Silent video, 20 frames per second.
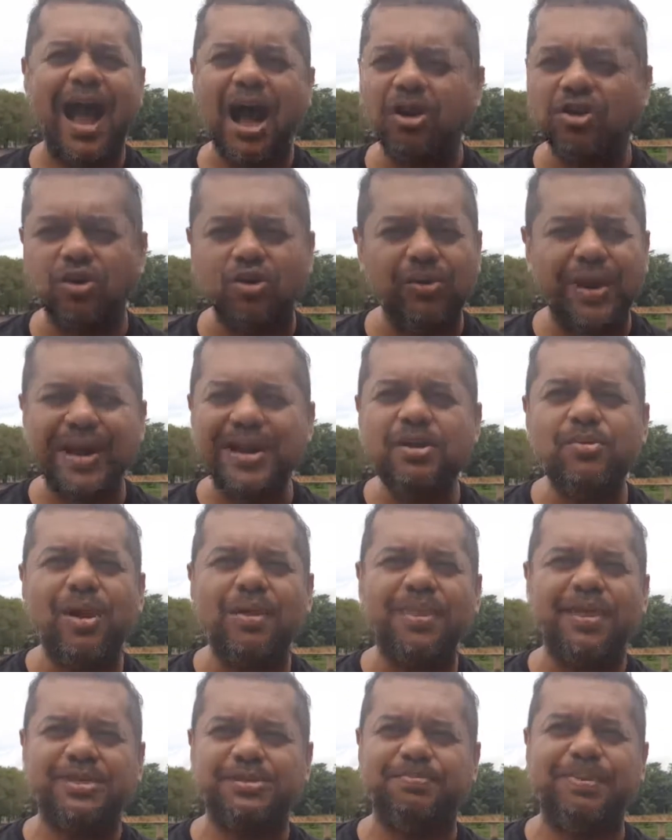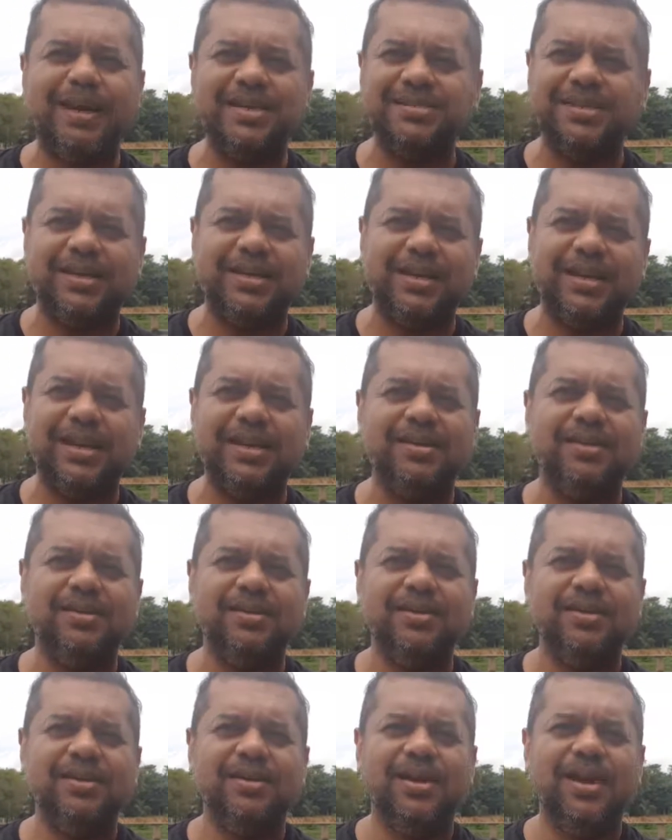uncle, anyone that's basically
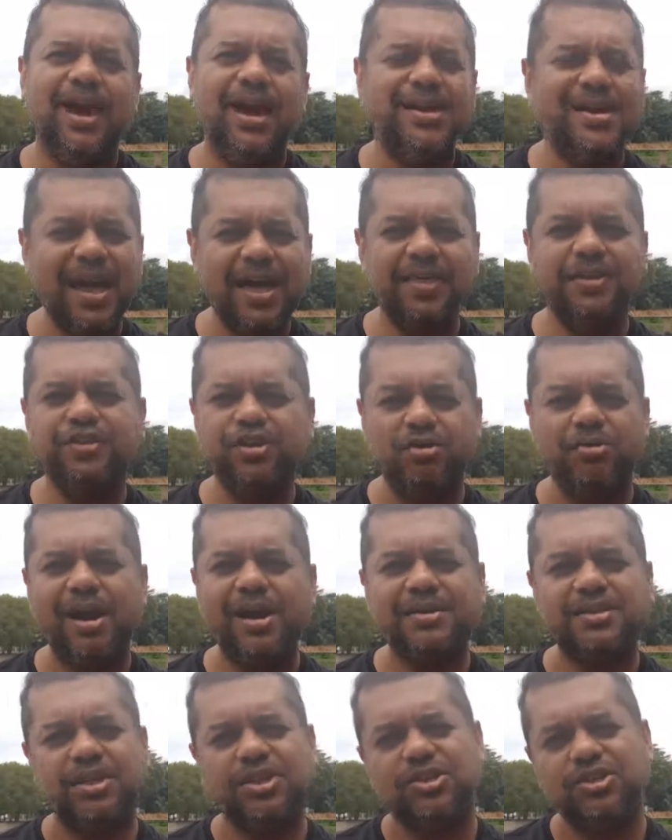another director.